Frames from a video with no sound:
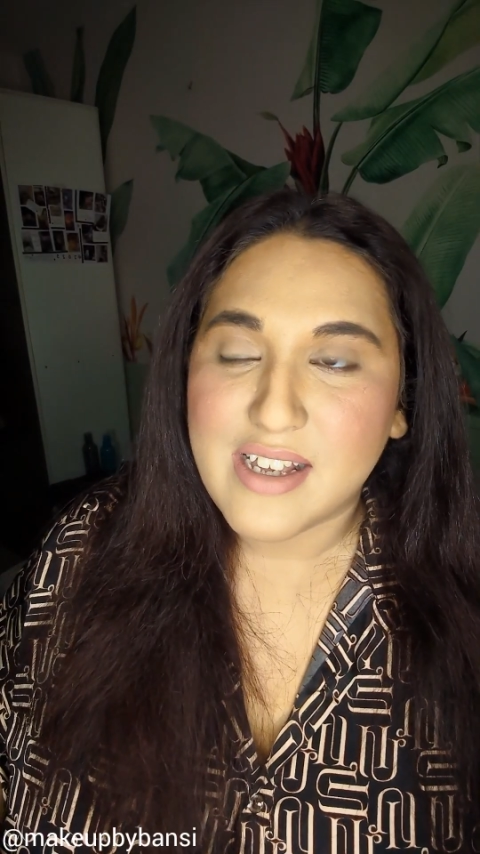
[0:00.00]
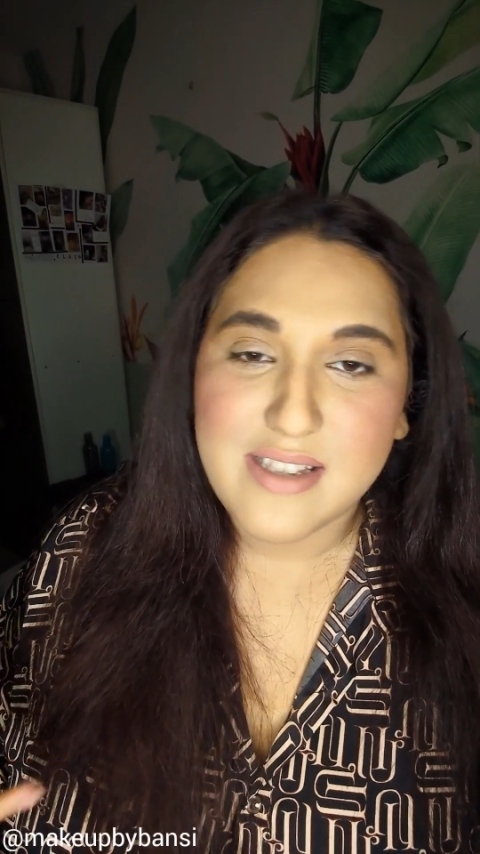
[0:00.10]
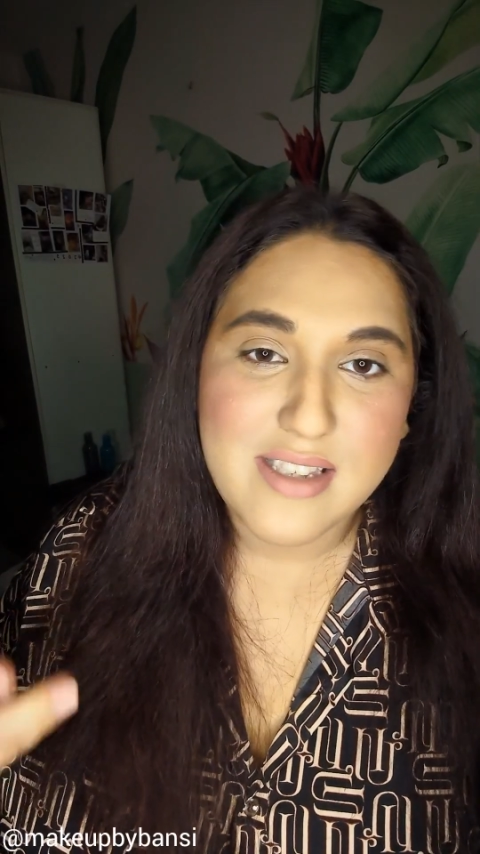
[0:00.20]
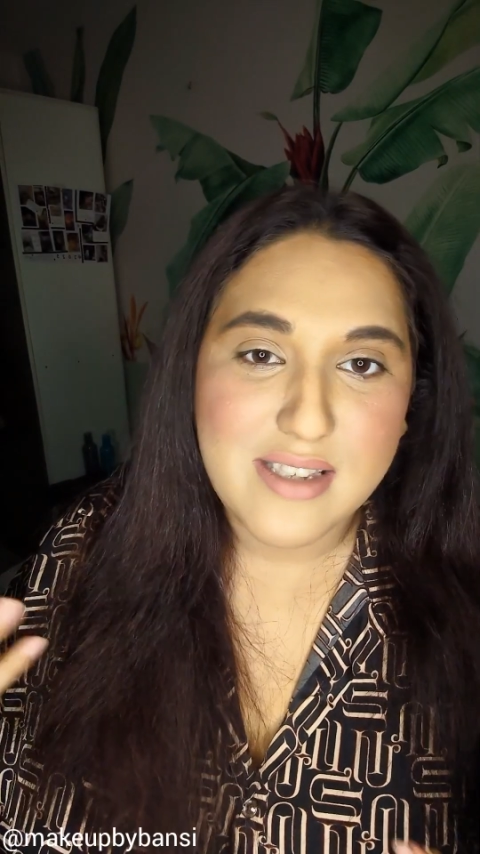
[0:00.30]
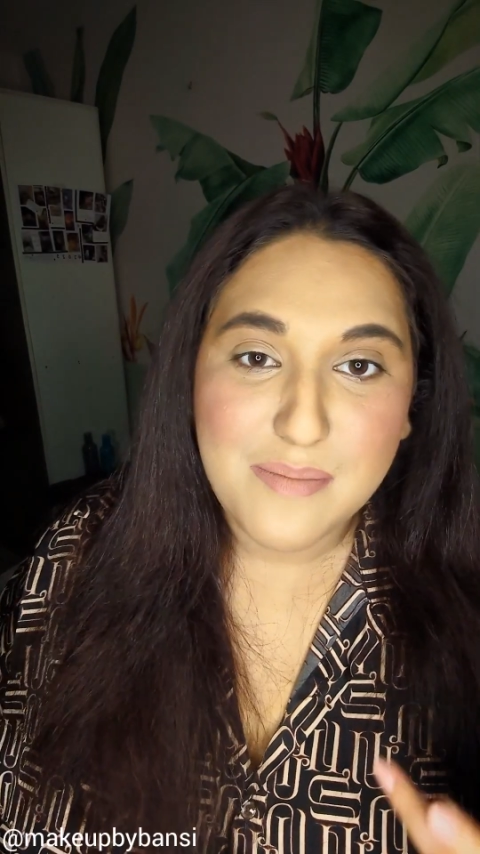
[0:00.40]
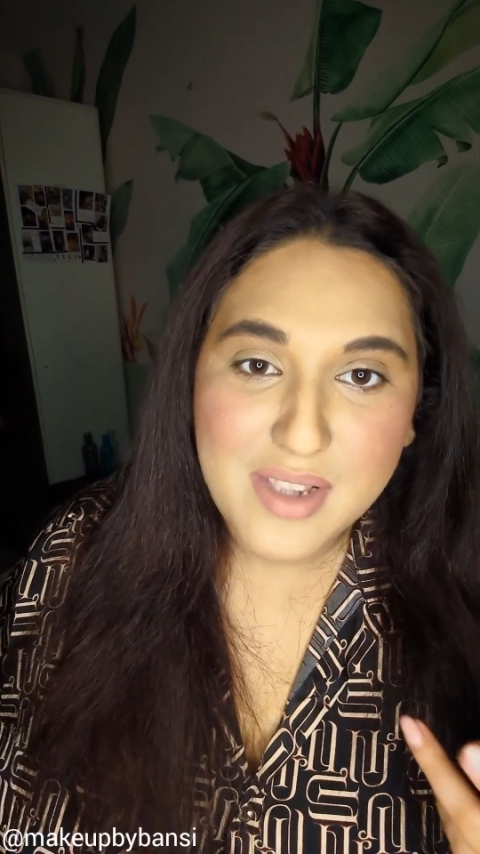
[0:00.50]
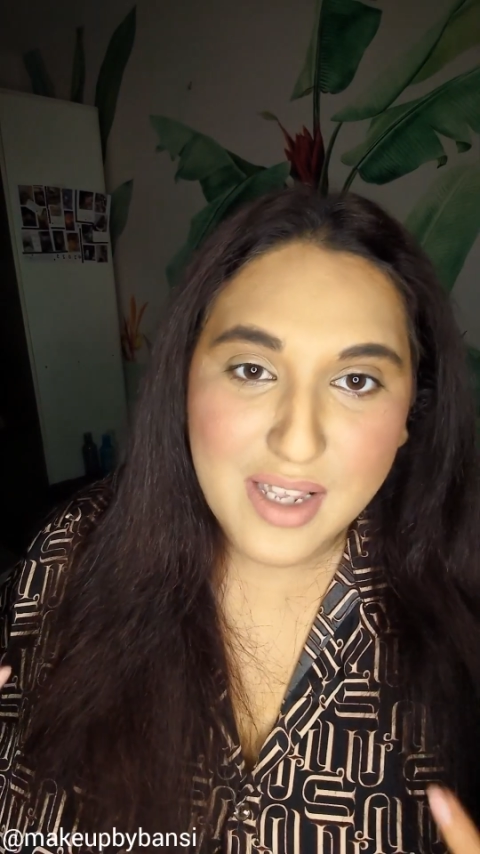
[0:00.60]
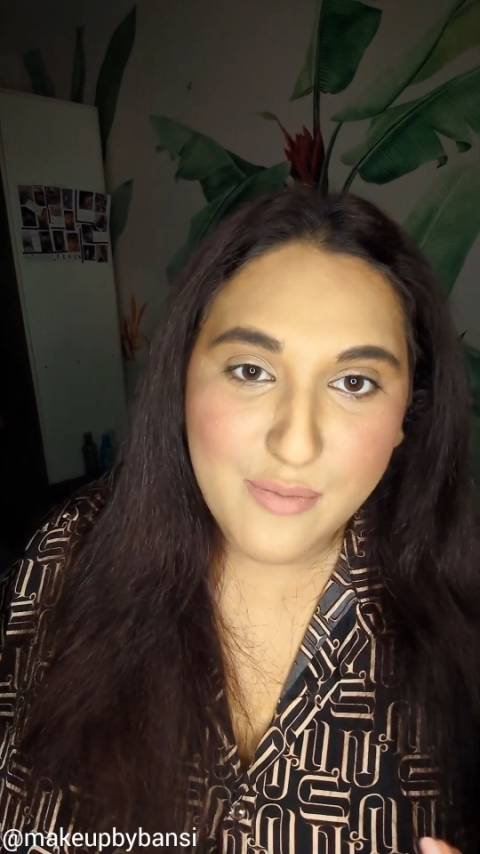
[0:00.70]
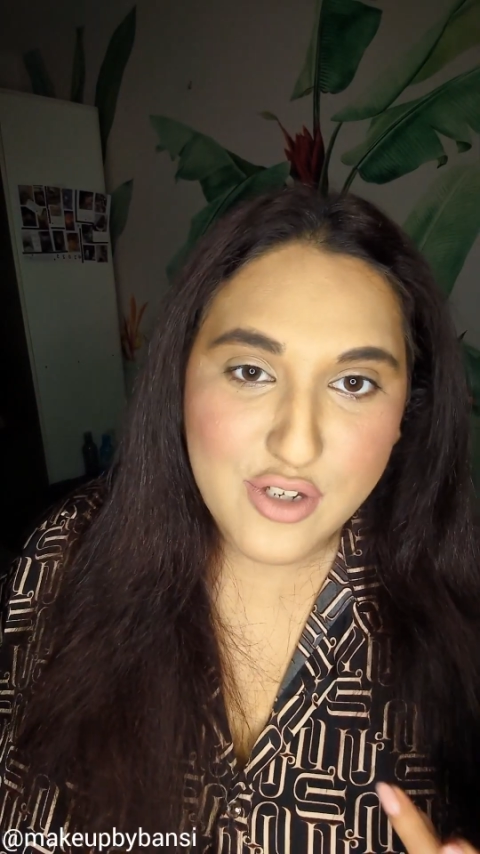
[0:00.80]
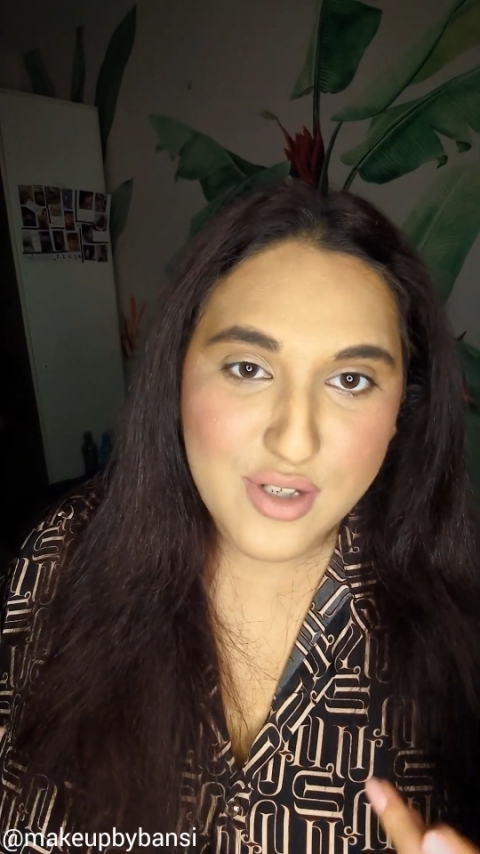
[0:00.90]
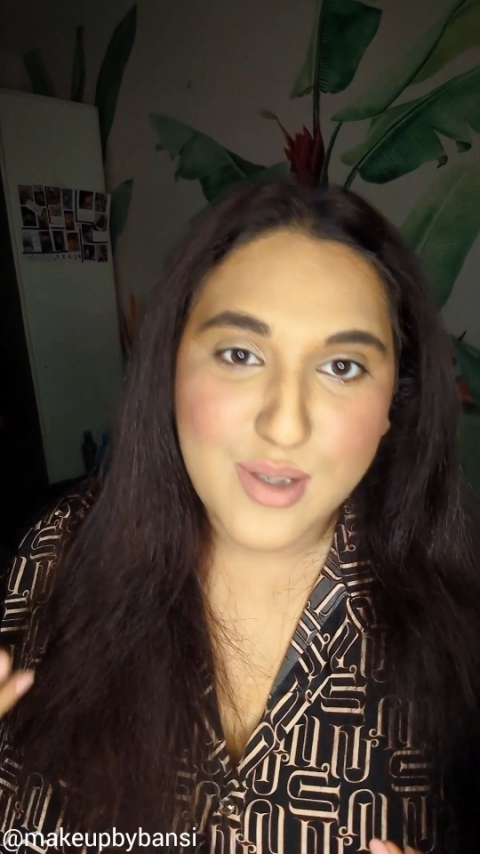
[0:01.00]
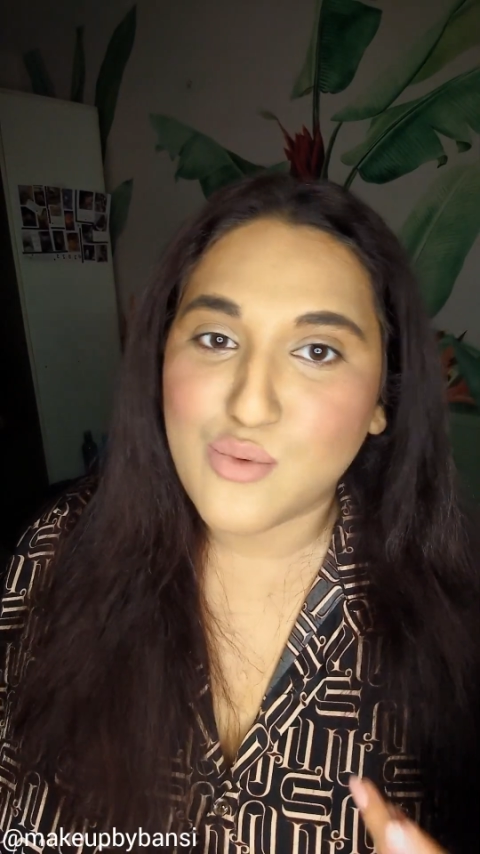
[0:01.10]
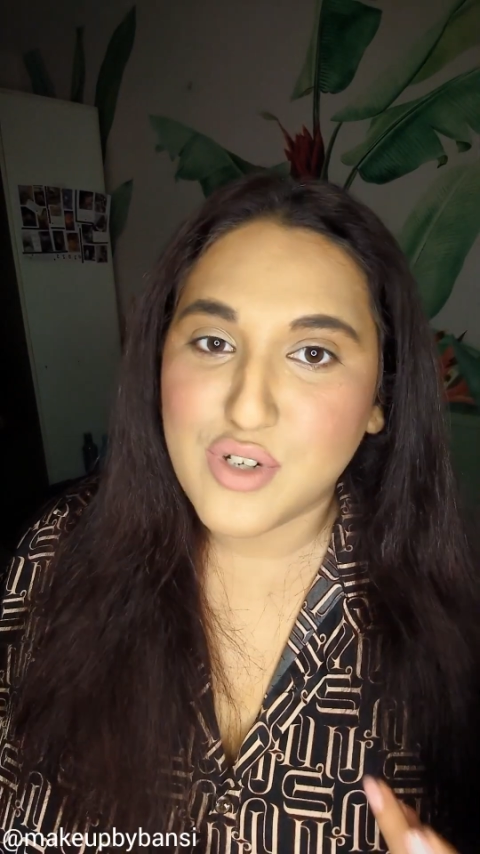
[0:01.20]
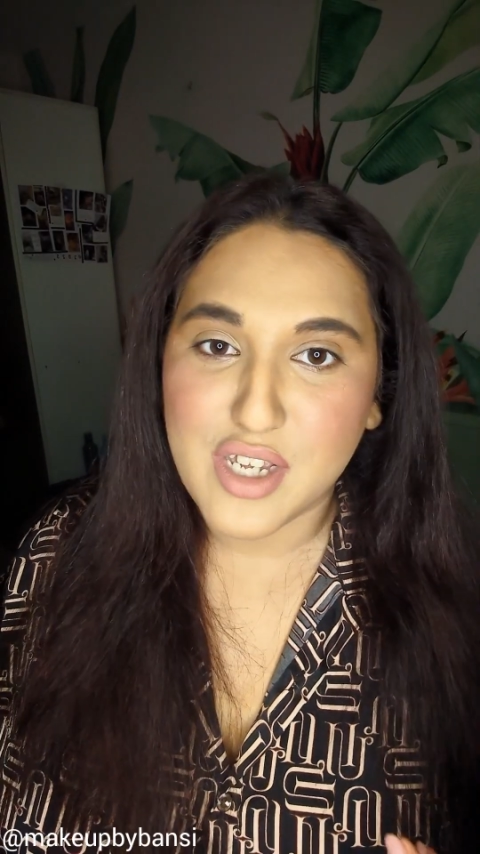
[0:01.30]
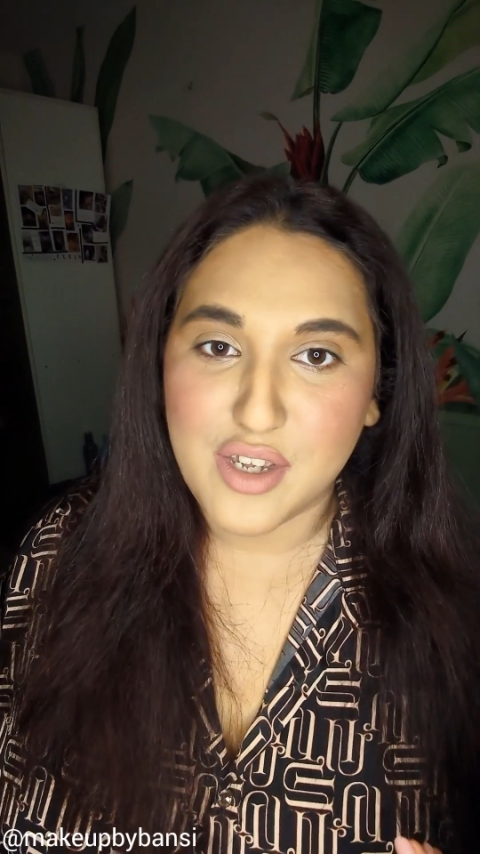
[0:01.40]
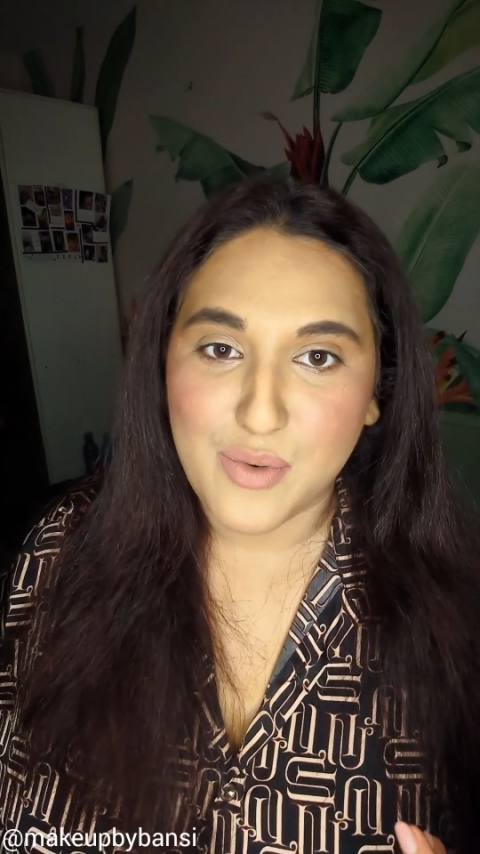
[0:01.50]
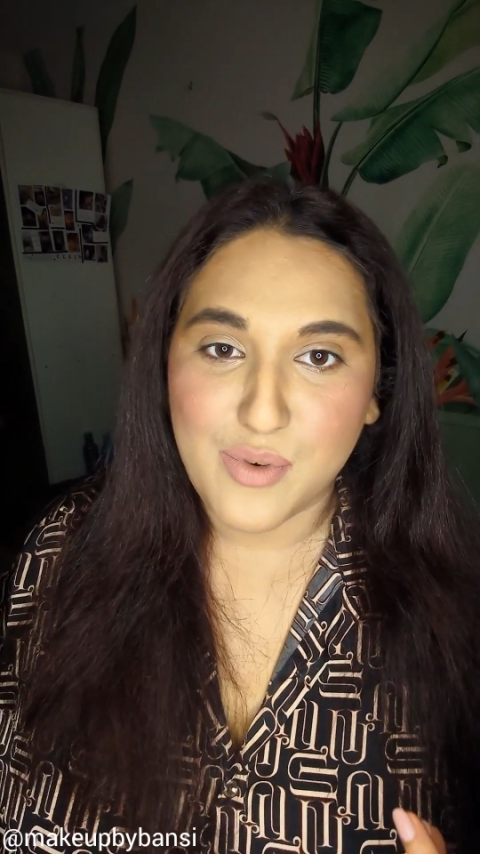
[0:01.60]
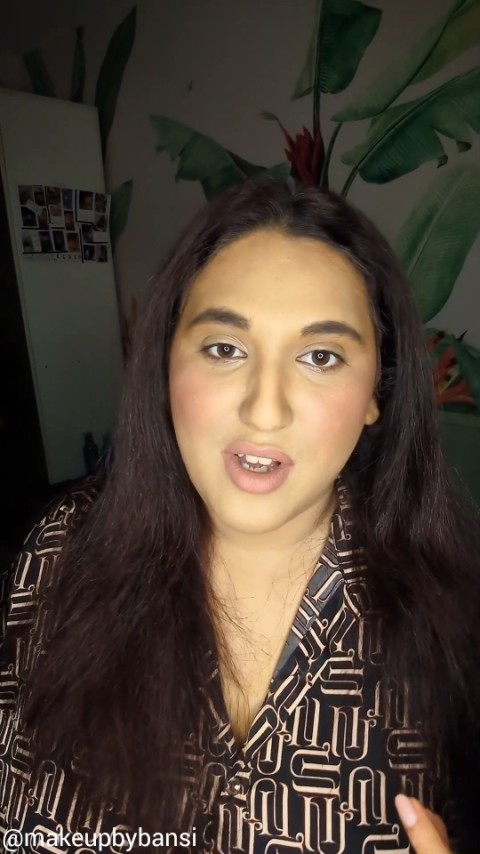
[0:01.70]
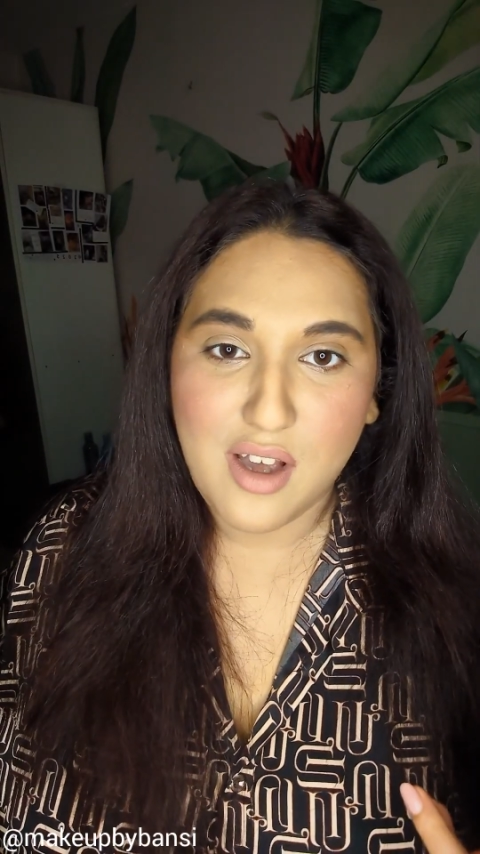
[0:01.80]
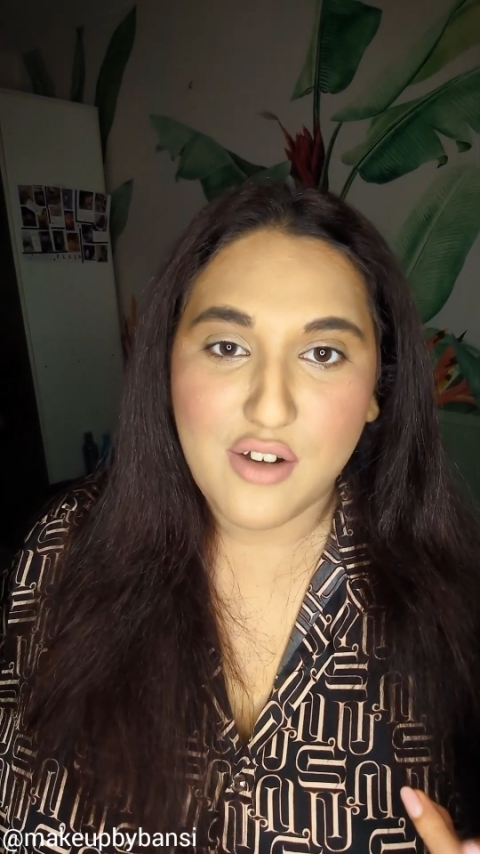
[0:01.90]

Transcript: it's something which is suiting you.